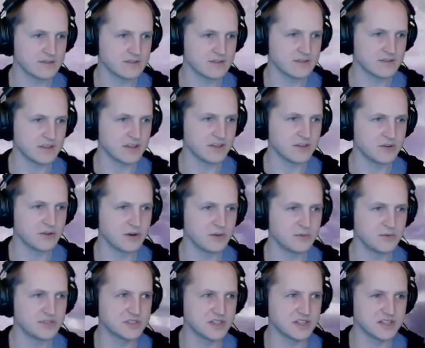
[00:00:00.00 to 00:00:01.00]
The other one
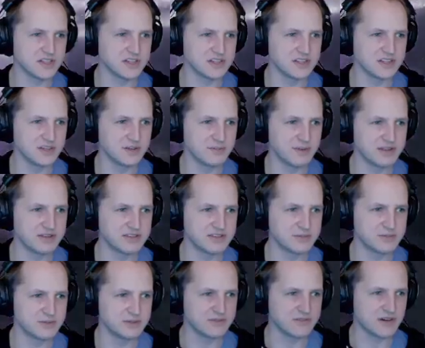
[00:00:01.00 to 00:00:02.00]
was clearly meant to
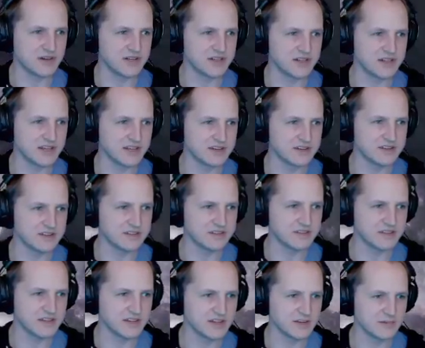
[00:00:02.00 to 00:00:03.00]
be fought later
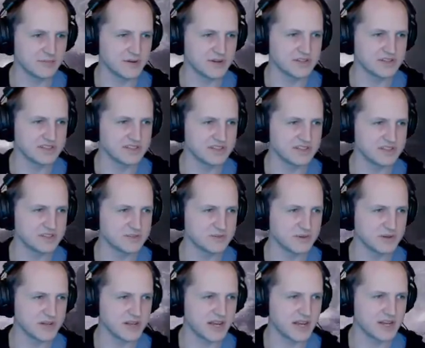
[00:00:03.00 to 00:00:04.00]
in comparison to this
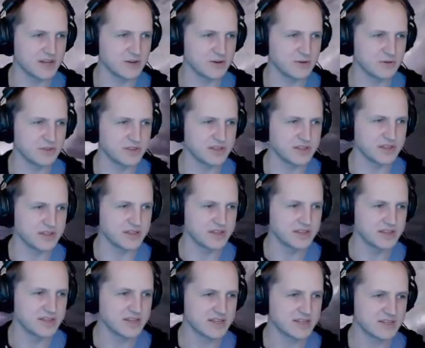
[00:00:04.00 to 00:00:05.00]
one. I know that
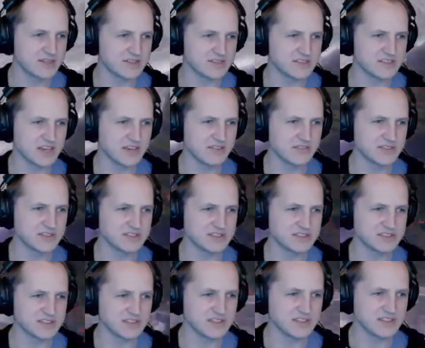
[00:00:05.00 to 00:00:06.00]
there's
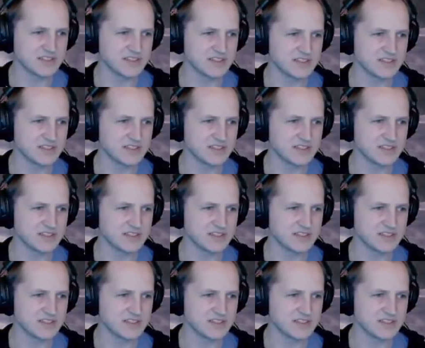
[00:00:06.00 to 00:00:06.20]
obviously